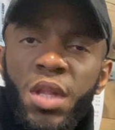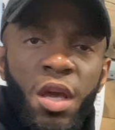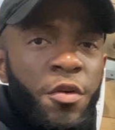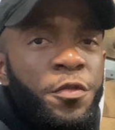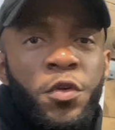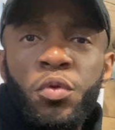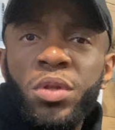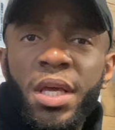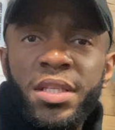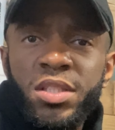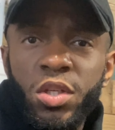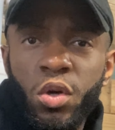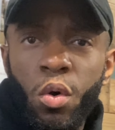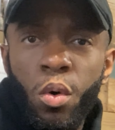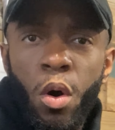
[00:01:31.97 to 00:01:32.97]
a few things
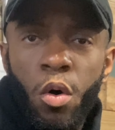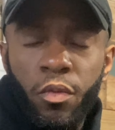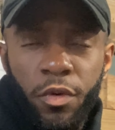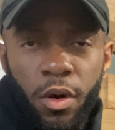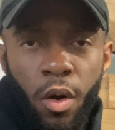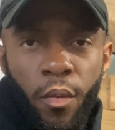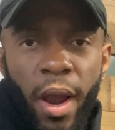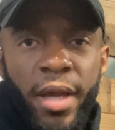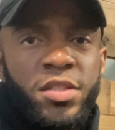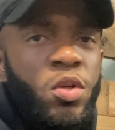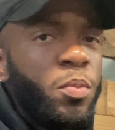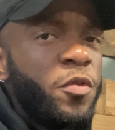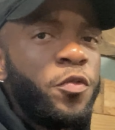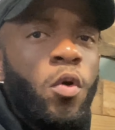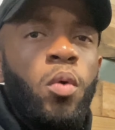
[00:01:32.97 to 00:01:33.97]
to go over. All right. So
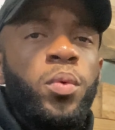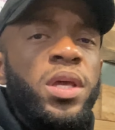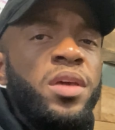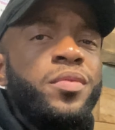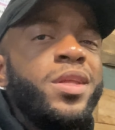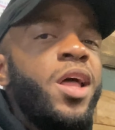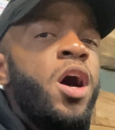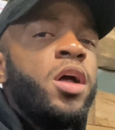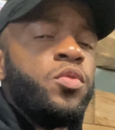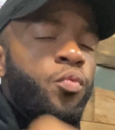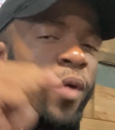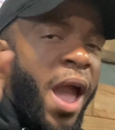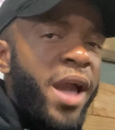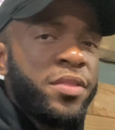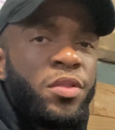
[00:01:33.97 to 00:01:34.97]
before we even
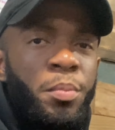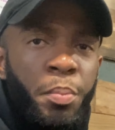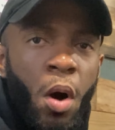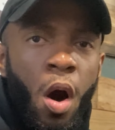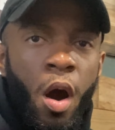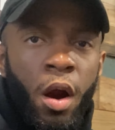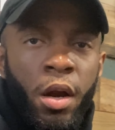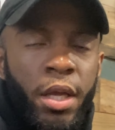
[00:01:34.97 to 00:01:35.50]
unrack the bar,